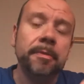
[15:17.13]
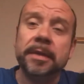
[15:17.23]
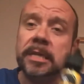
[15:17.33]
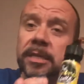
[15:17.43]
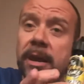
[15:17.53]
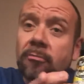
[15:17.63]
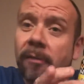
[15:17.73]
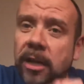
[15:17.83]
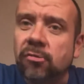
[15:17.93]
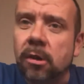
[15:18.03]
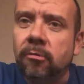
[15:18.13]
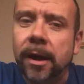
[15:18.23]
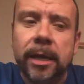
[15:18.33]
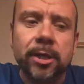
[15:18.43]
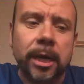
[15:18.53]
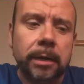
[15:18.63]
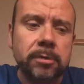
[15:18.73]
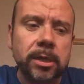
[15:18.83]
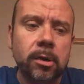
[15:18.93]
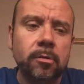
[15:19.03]
This is their retro range, and
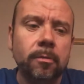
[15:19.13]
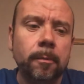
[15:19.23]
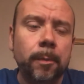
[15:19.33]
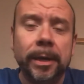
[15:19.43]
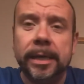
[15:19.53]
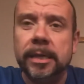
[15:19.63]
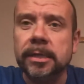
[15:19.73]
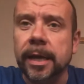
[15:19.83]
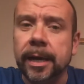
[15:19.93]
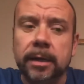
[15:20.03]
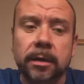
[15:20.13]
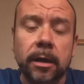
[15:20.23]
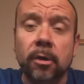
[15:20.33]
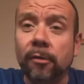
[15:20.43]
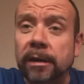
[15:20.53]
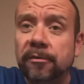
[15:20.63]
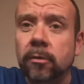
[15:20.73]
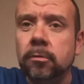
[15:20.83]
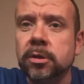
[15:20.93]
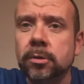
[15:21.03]
I'm so pleased and
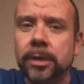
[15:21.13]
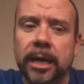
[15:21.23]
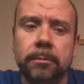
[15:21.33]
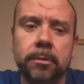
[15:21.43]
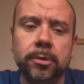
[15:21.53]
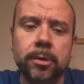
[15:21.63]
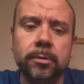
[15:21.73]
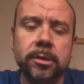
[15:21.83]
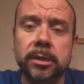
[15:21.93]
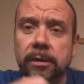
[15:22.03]
grateful to Jackamoo Juice,